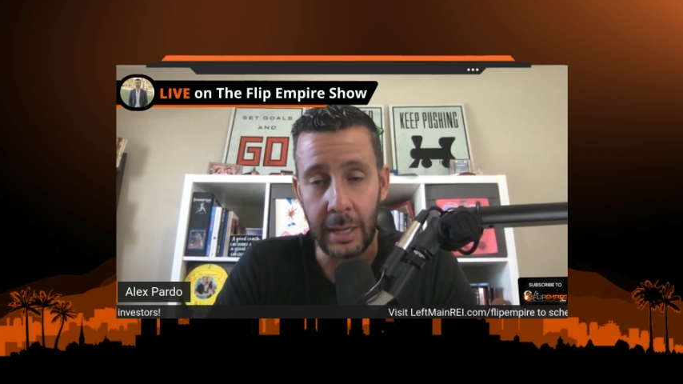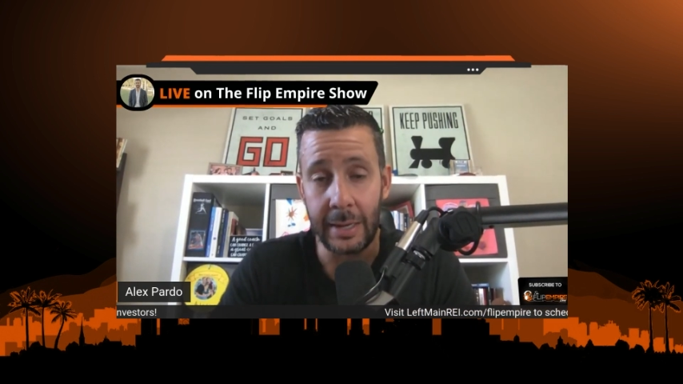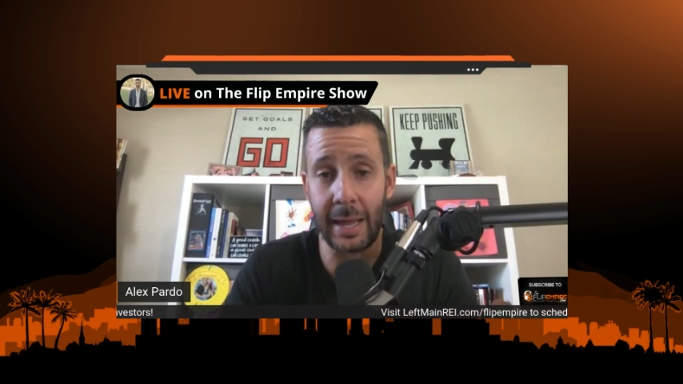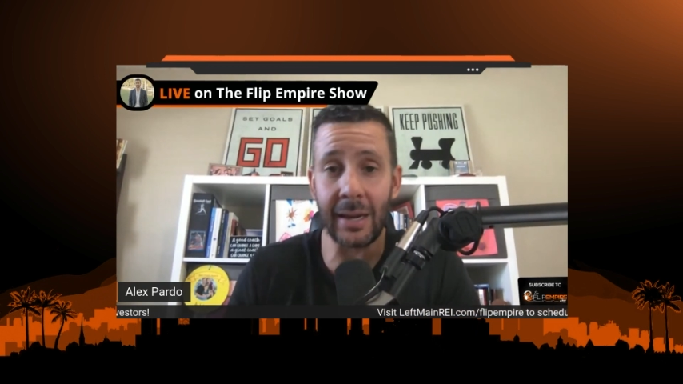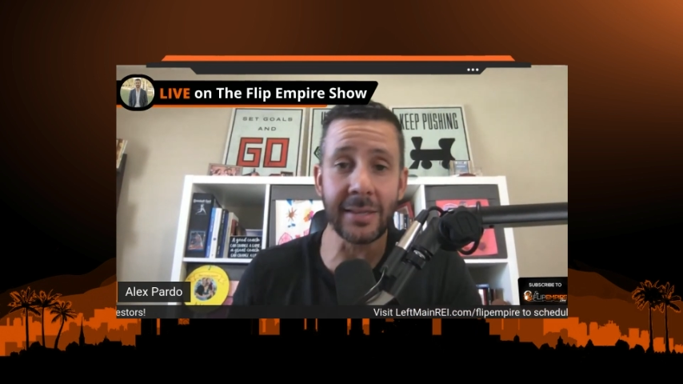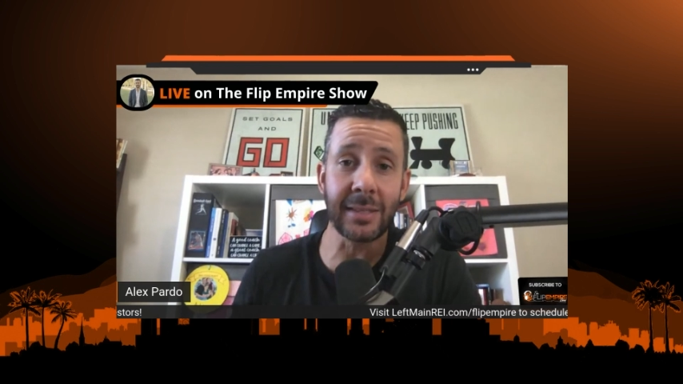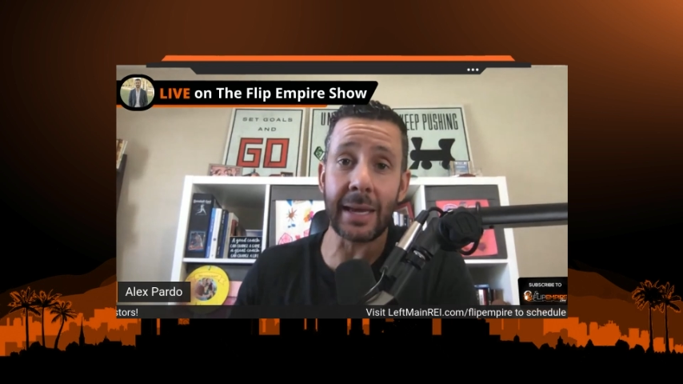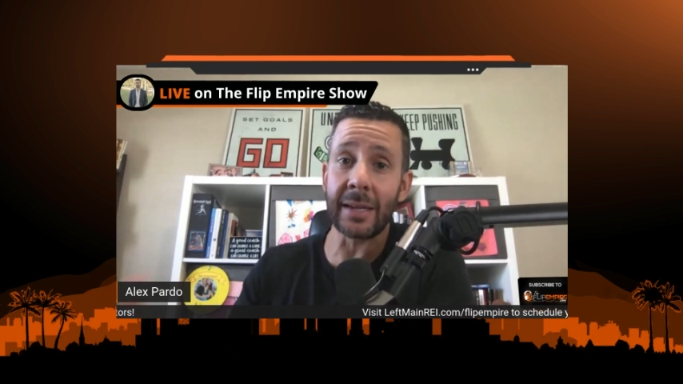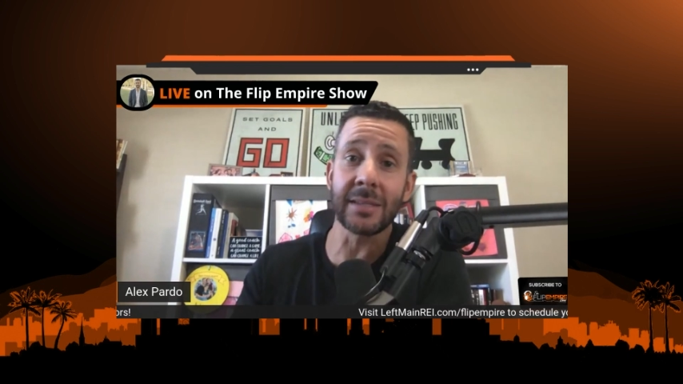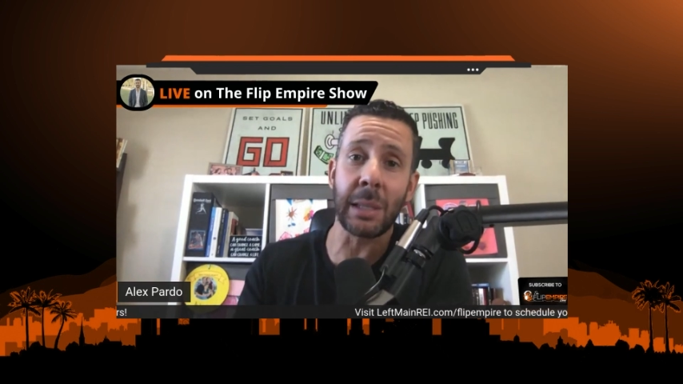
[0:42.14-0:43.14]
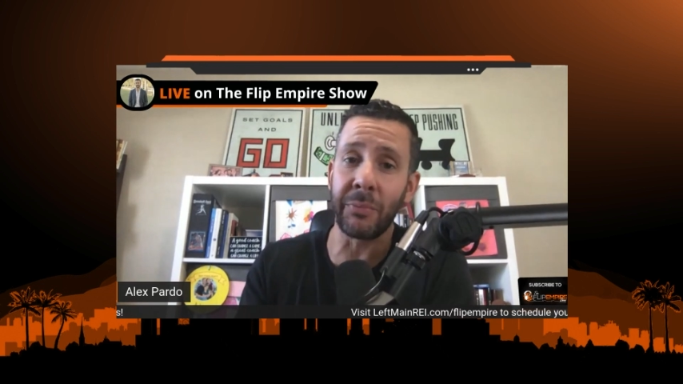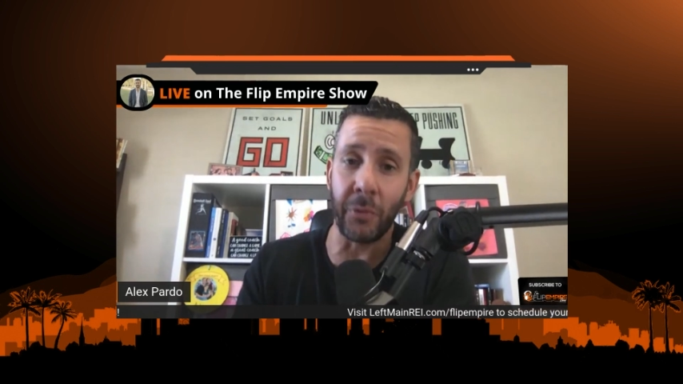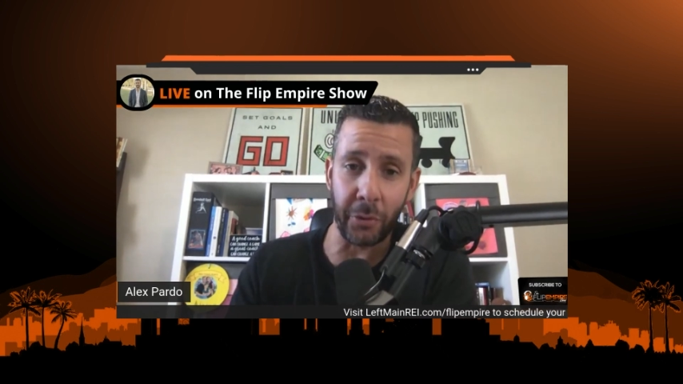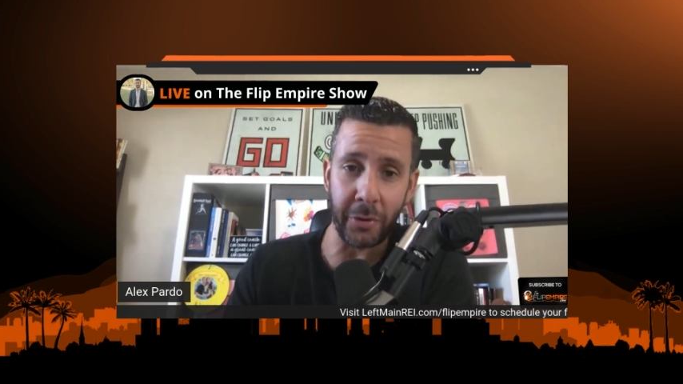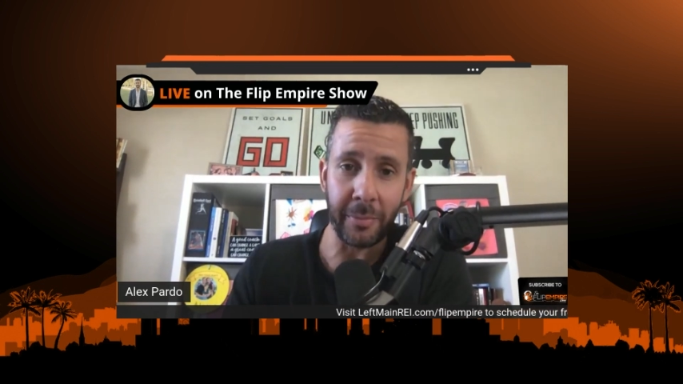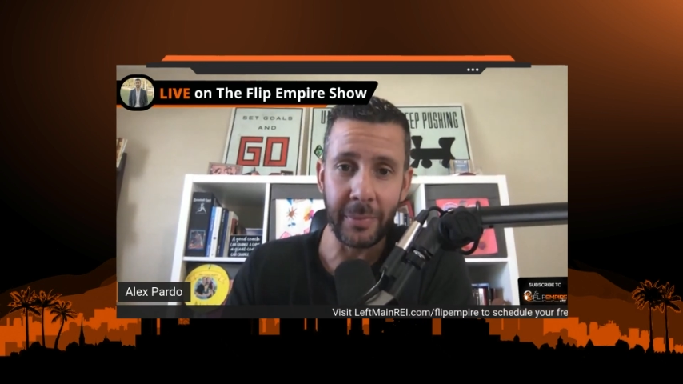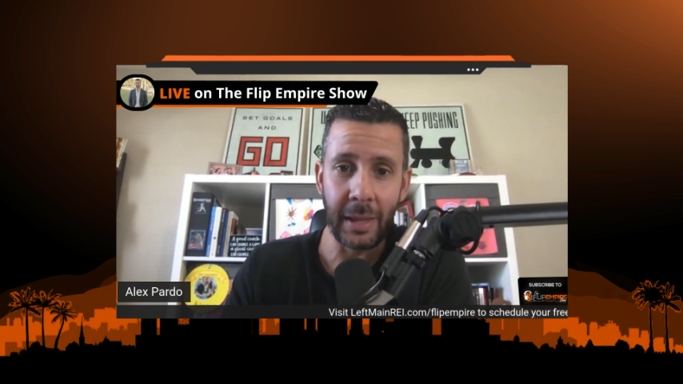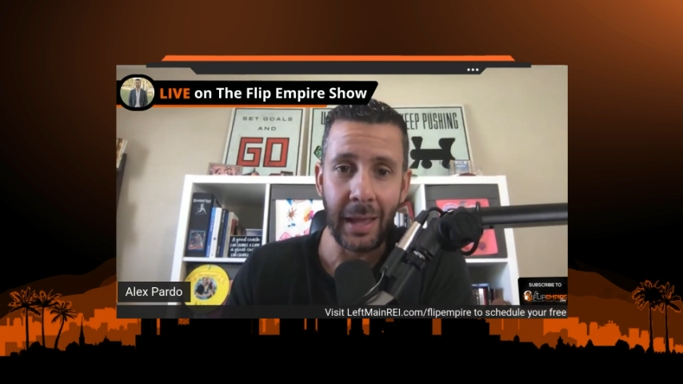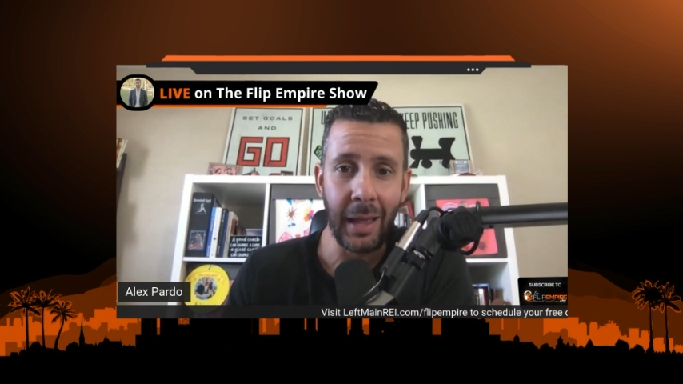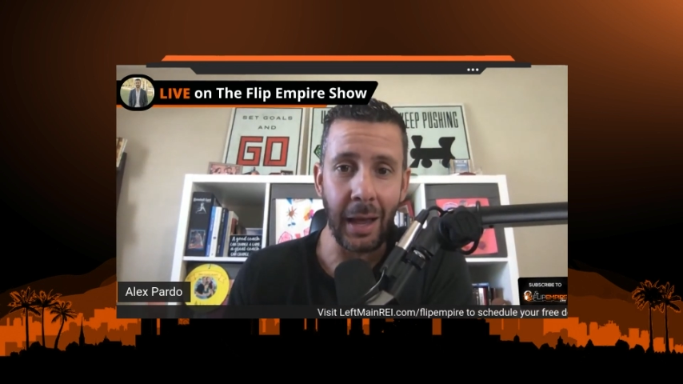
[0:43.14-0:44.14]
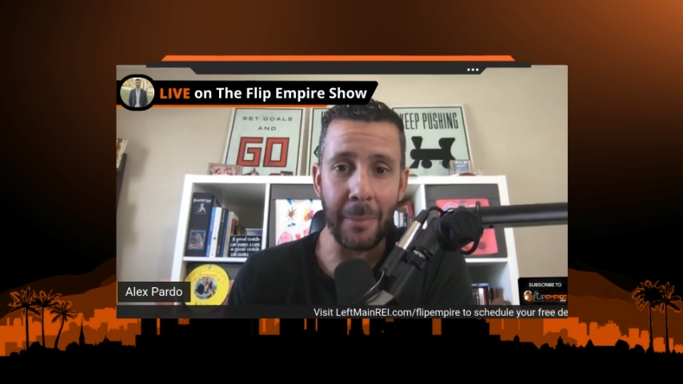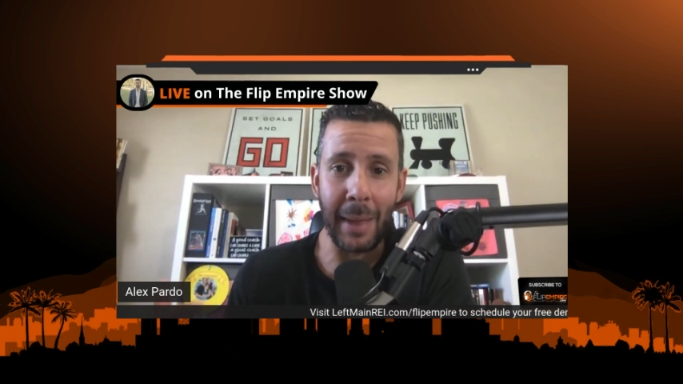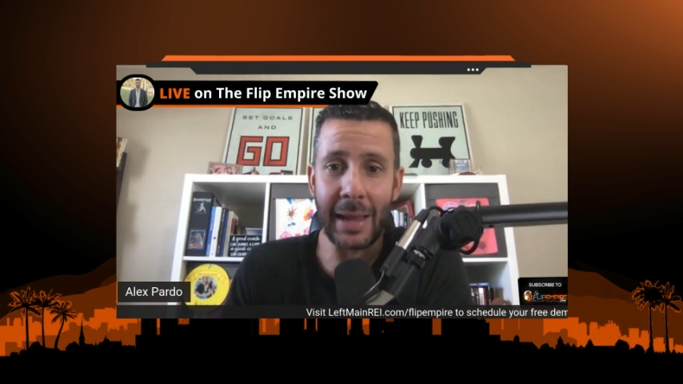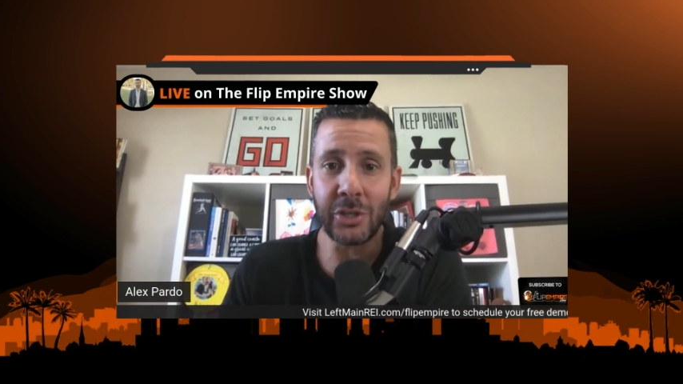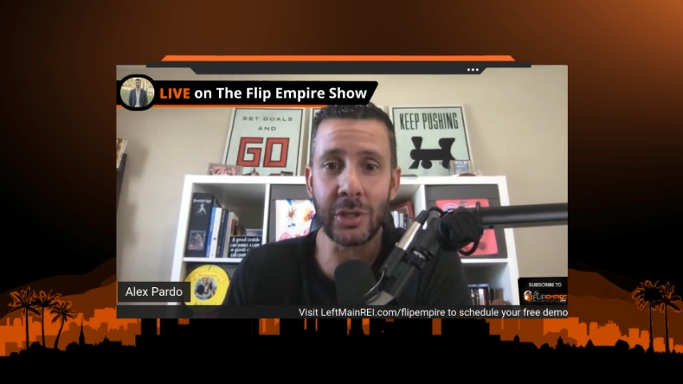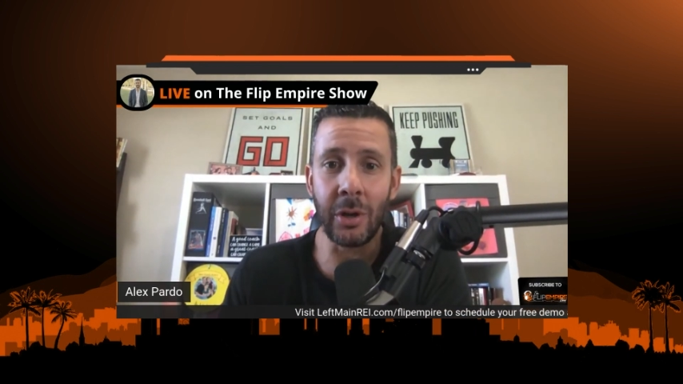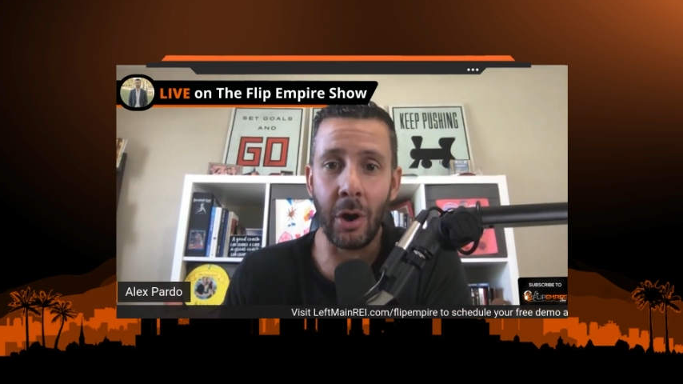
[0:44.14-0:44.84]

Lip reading: Now let's take it a step further. Imagine